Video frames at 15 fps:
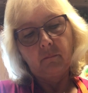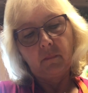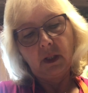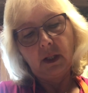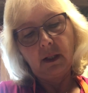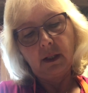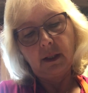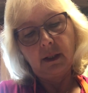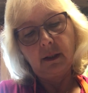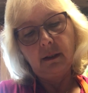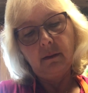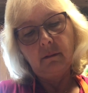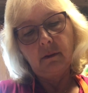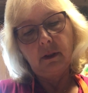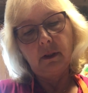And again,
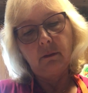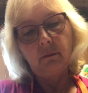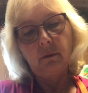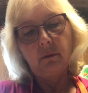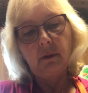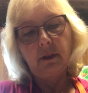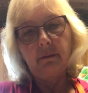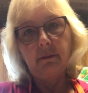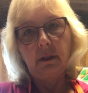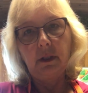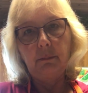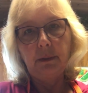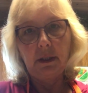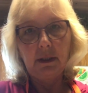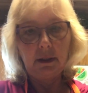I will have a
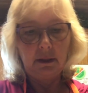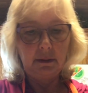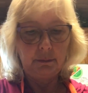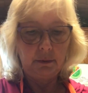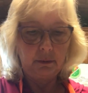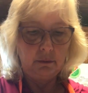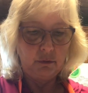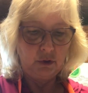heaping teaspoon.